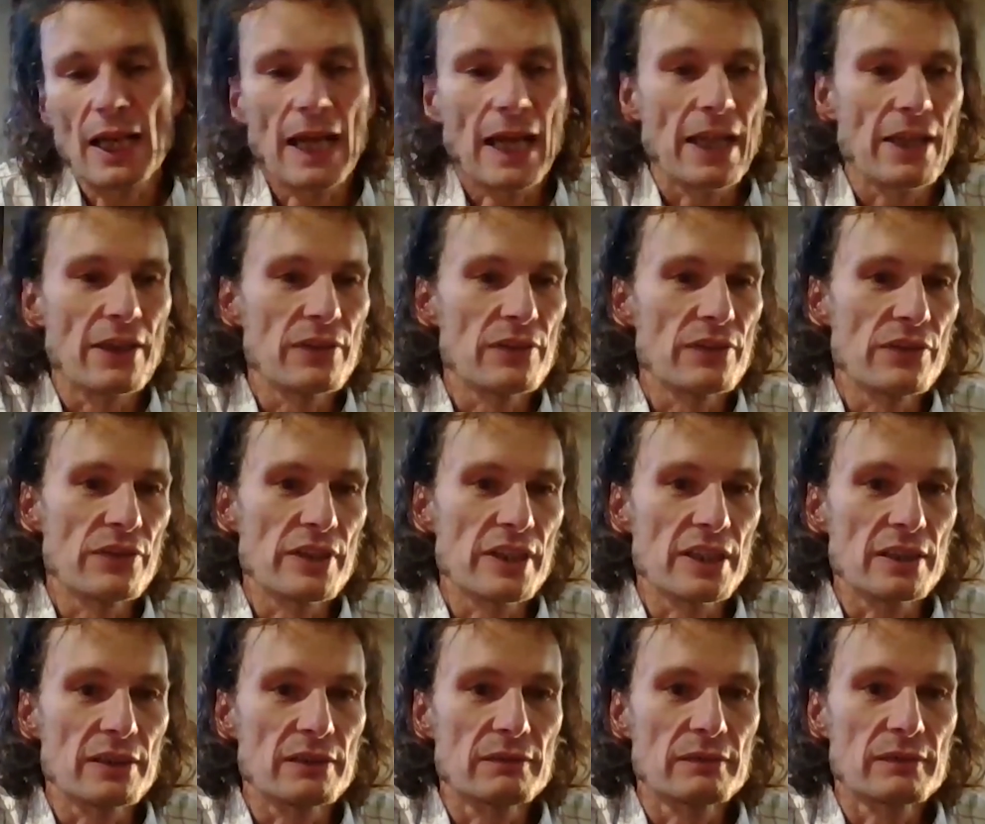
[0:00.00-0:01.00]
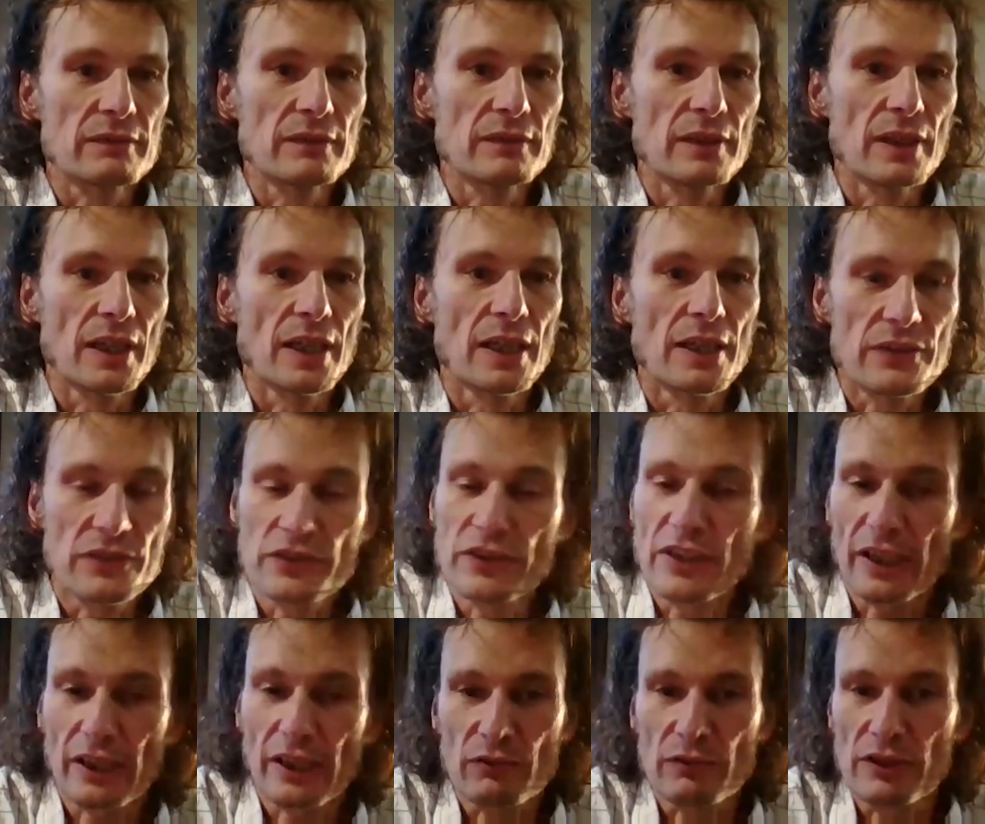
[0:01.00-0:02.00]
and the
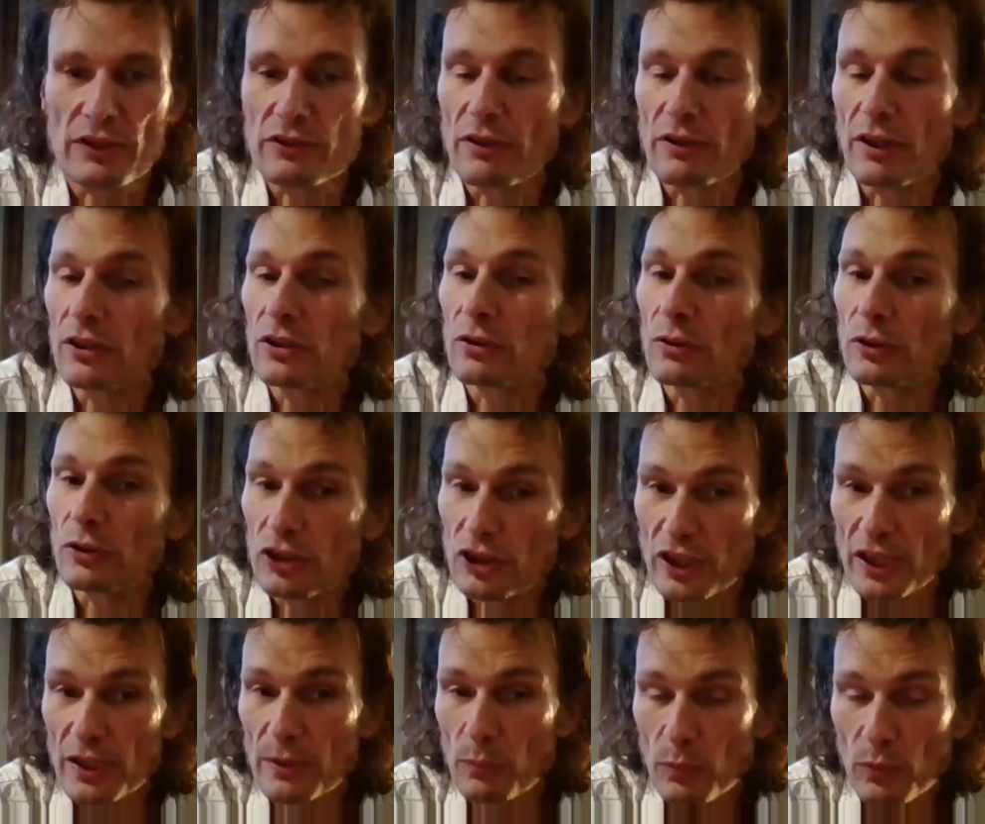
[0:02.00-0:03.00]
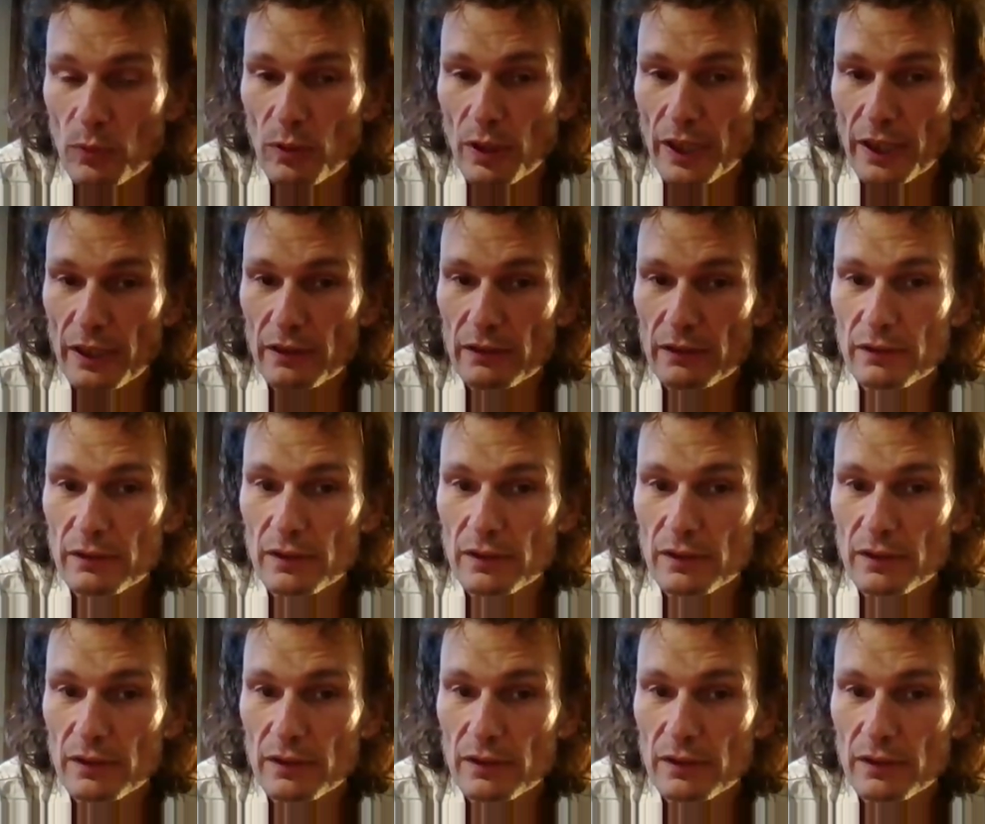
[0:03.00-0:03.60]
secondary structure or sheet walling.